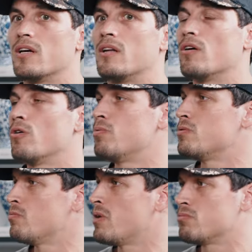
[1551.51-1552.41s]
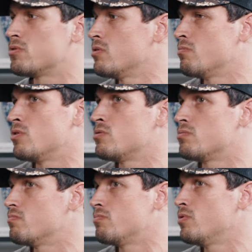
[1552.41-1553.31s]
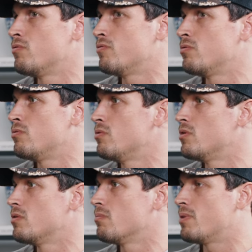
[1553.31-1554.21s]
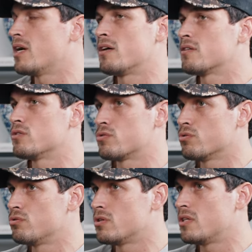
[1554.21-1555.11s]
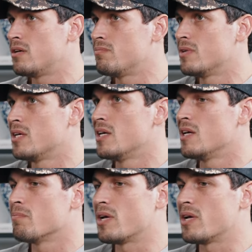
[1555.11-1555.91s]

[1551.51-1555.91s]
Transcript: and opens them up to the most beautiful path that's true to them. Mm.